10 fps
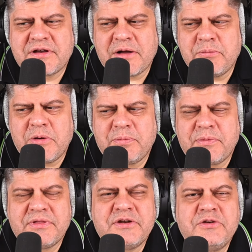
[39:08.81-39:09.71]
come up
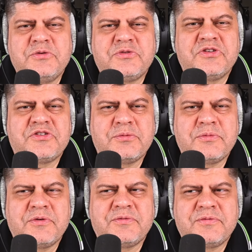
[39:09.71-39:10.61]
with a new
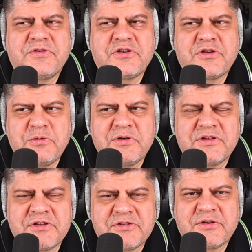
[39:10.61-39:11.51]
system of
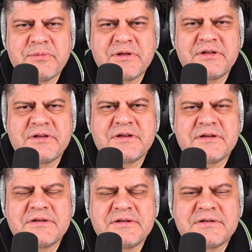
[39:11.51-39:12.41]
security and stability.
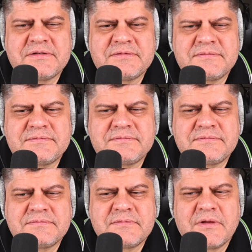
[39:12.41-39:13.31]

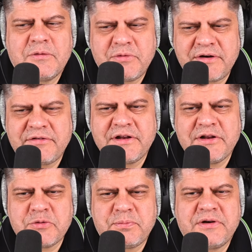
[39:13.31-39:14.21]
We're
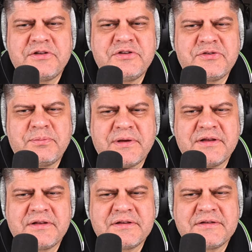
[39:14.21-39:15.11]
ready to
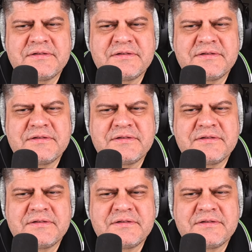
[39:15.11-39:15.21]
participate.